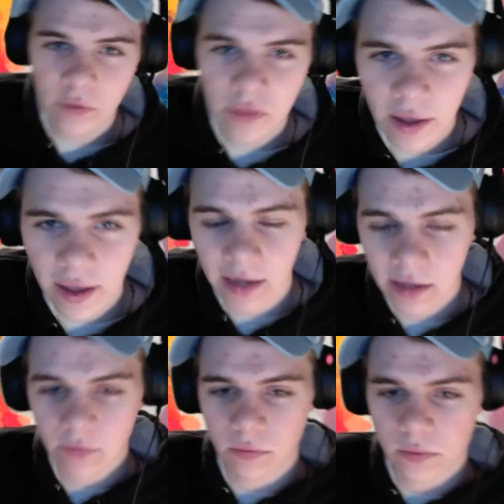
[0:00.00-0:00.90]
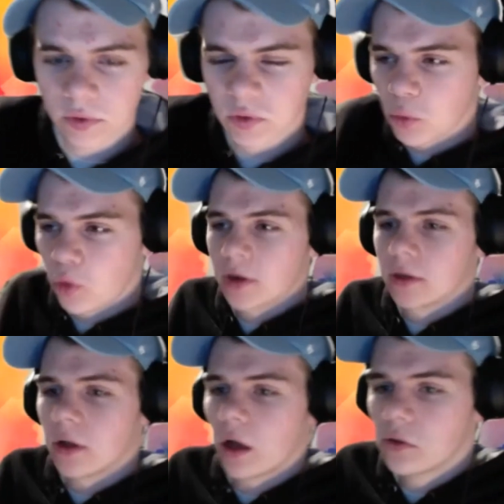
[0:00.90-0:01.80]
think any
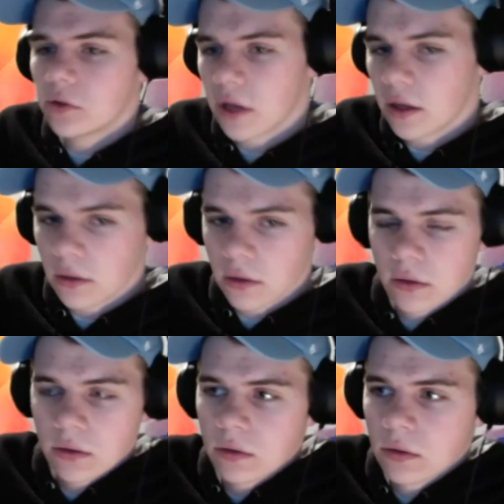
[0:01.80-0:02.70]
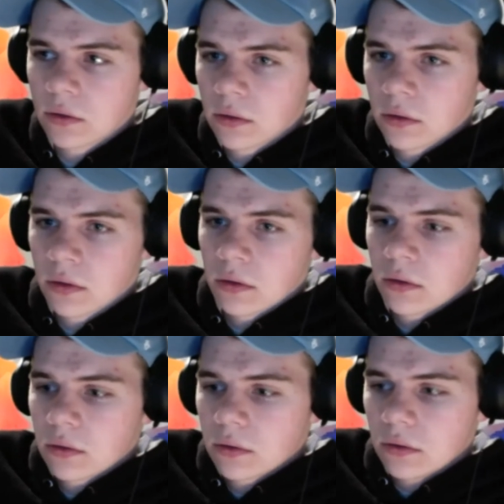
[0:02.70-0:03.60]
sport other than
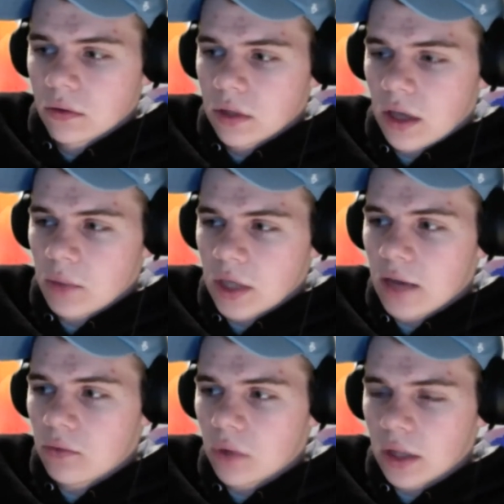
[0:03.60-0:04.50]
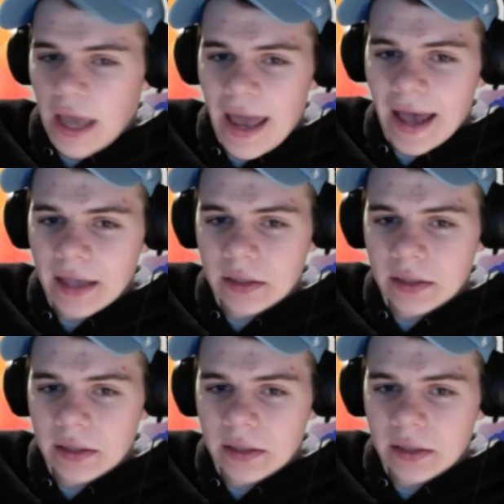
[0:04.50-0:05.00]
the NBA really has.